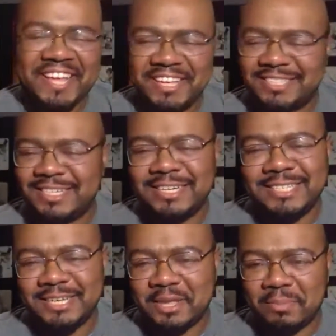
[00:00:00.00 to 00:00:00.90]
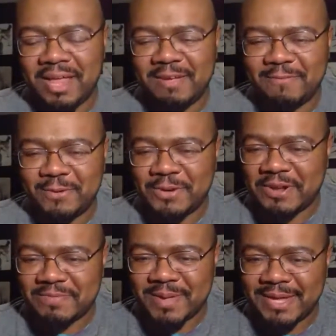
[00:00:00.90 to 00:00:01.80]
Shouldn't have took your blindfold
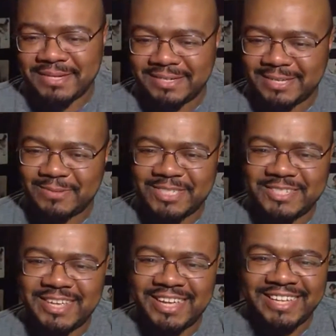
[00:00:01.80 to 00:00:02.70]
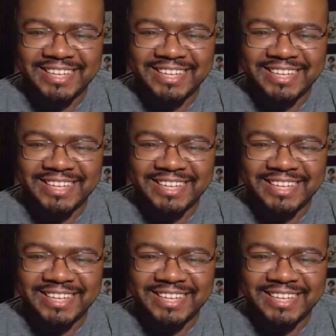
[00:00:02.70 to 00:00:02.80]
off, man. That's what you did.